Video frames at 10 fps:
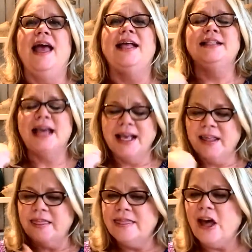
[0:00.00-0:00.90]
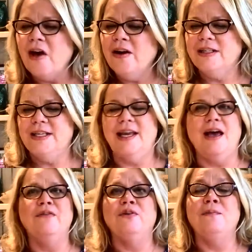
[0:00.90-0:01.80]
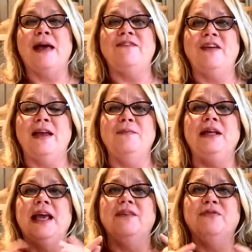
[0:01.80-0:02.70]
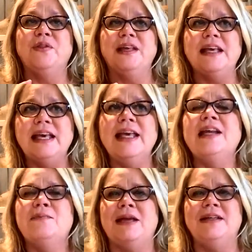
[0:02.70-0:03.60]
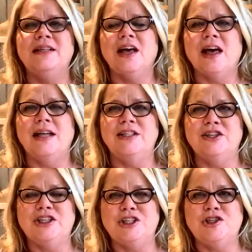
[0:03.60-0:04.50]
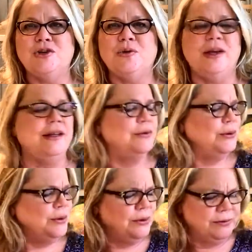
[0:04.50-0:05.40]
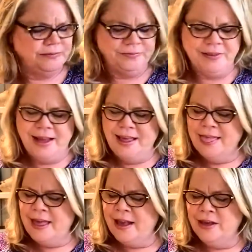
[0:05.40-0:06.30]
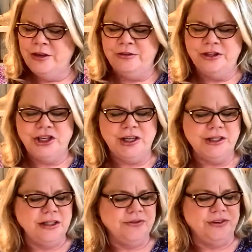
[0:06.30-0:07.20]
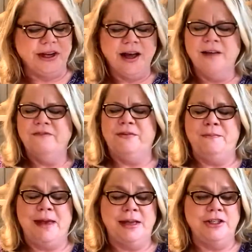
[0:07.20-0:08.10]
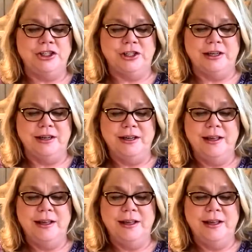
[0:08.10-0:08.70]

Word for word: and take authority over my family and for the enemy not to destroy it. Whew. Thank you, Jesus, for confirmation.